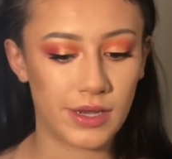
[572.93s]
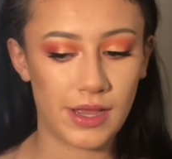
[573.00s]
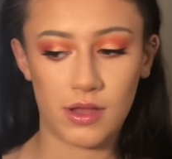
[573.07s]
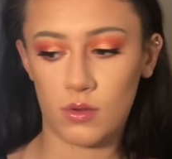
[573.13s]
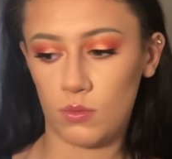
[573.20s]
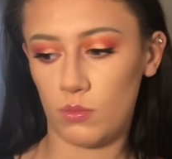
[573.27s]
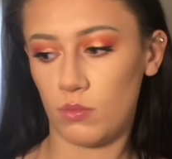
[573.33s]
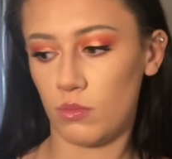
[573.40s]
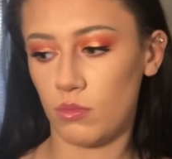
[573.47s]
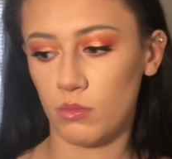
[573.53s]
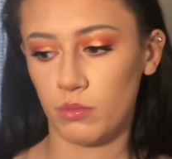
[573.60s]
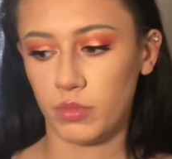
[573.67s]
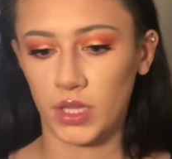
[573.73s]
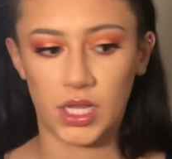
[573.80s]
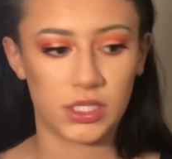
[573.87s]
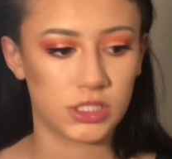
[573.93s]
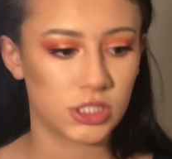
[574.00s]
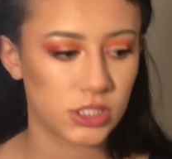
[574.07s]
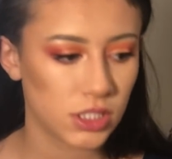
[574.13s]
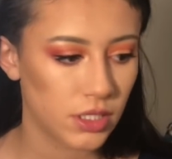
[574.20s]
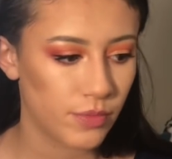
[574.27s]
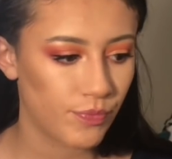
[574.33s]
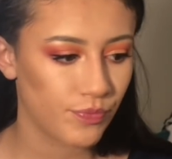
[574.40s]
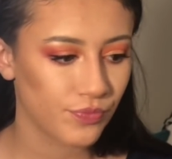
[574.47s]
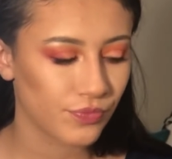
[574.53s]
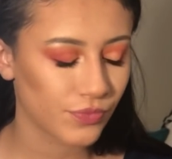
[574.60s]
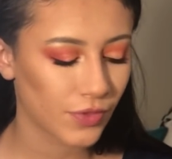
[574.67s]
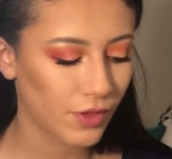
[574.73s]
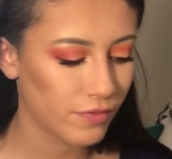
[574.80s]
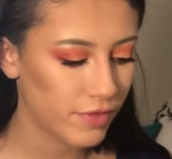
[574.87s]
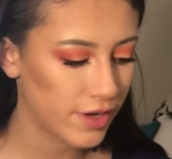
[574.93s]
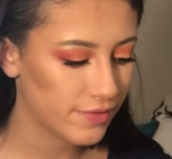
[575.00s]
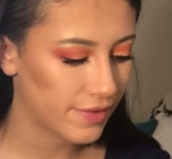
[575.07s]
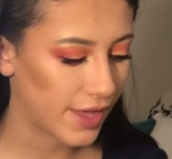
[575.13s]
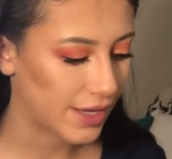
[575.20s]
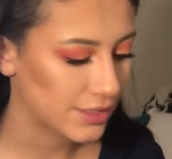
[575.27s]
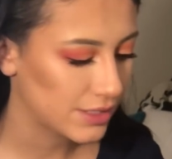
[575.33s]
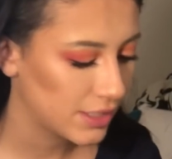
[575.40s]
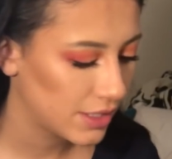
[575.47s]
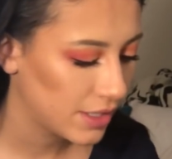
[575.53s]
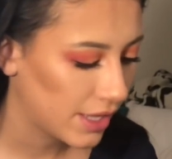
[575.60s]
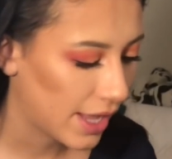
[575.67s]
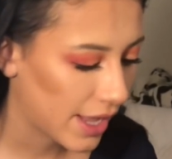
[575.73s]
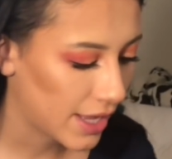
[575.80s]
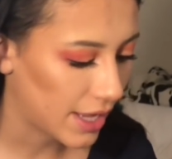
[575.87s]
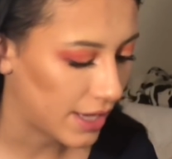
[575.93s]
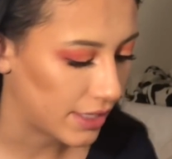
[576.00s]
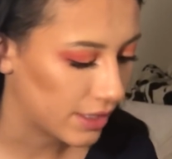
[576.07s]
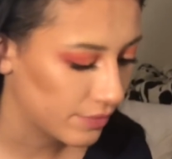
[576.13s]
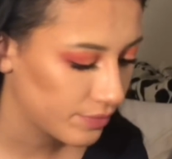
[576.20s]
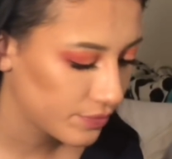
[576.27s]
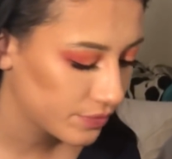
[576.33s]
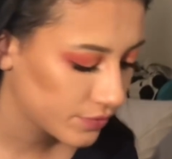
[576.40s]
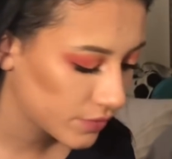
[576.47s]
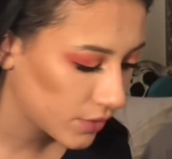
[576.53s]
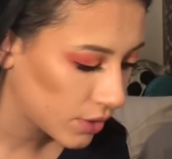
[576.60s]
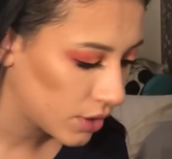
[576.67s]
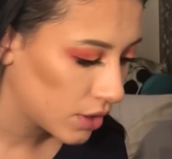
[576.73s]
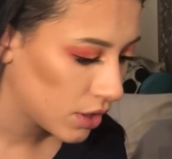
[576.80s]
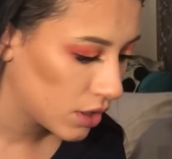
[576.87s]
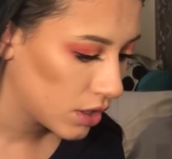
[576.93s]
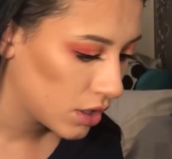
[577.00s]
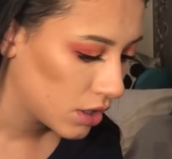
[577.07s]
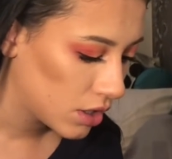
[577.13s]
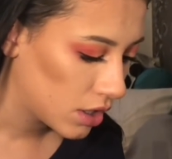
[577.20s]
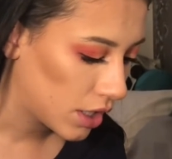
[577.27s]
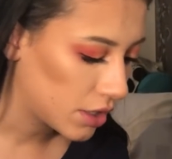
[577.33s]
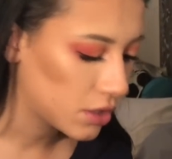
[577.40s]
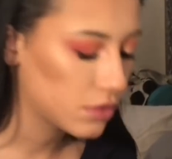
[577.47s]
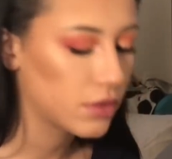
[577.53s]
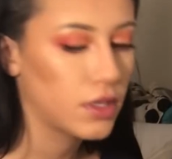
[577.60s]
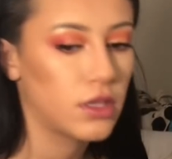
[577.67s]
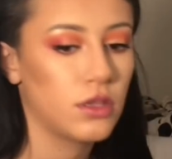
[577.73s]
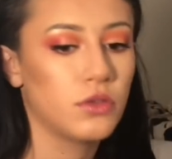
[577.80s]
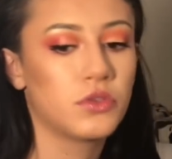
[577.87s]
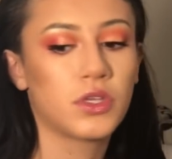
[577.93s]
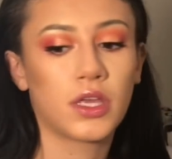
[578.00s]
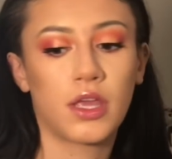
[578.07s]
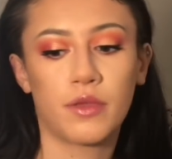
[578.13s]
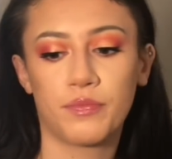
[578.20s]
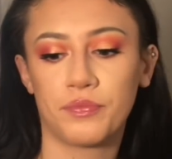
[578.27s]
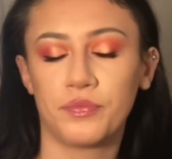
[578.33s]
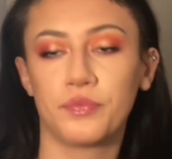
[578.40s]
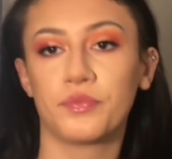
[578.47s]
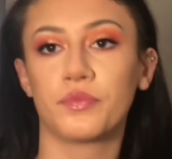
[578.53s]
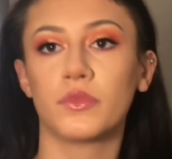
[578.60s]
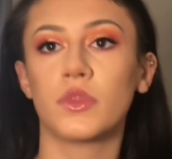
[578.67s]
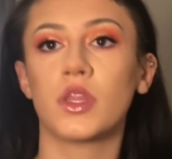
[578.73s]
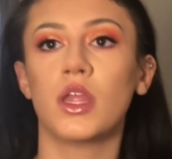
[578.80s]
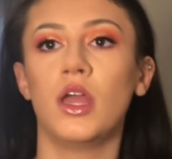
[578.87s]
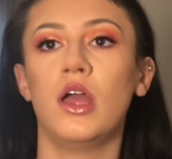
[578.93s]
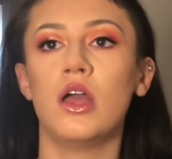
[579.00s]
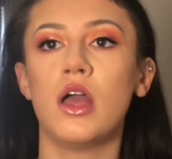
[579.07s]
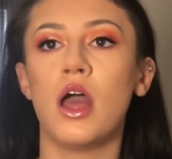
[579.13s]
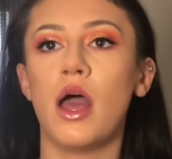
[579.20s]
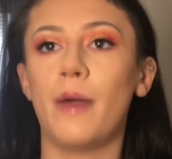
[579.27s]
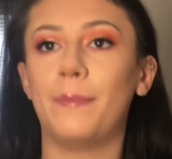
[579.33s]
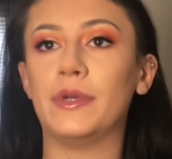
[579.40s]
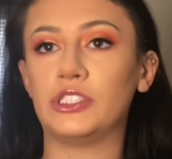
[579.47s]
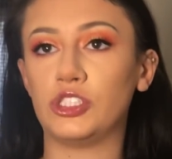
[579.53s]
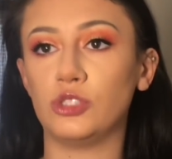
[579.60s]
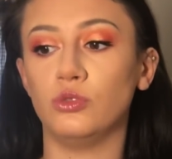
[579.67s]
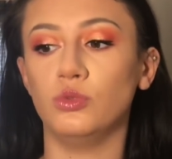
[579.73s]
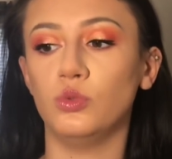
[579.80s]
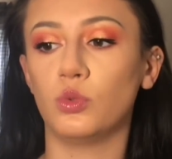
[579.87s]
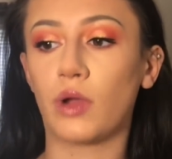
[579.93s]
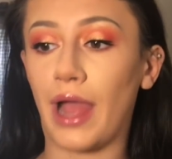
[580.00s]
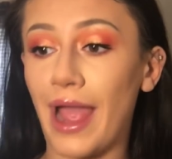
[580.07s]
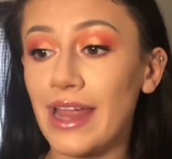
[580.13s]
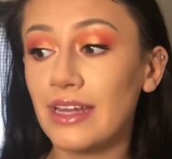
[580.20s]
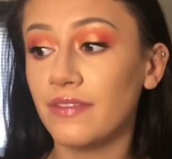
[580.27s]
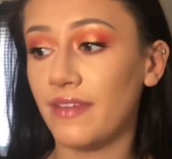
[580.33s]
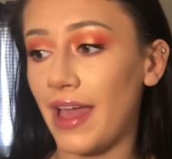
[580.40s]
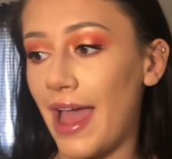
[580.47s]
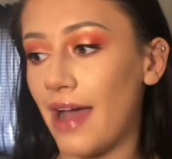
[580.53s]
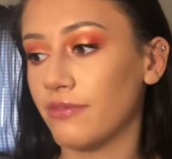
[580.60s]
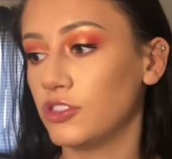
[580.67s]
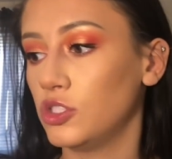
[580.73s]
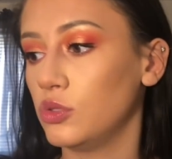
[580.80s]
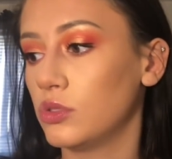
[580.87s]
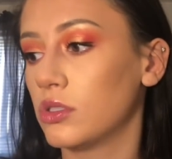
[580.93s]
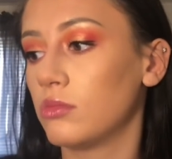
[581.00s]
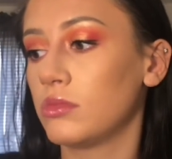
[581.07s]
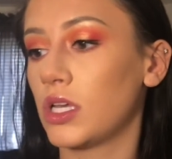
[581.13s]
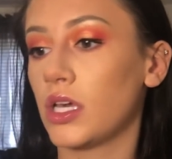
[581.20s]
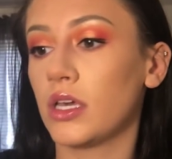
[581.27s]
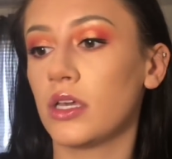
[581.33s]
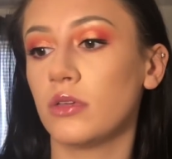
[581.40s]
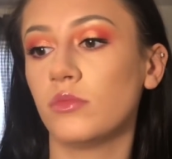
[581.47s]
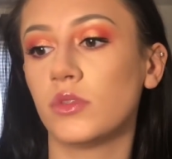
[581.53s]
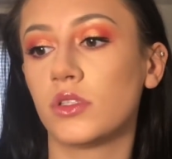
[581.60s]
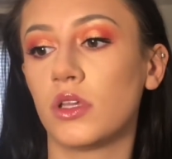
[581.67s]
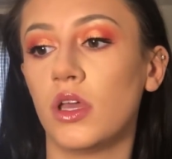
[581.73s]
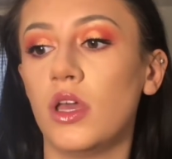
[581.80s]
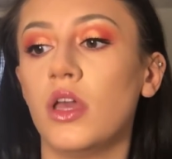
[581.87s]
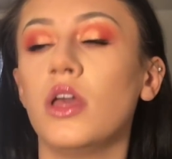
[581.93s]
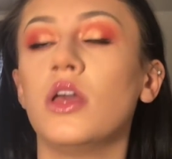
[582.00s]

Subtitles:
Now, blush. Fun fact, I hate it. I don't like using it, but you kind of have to sometimes.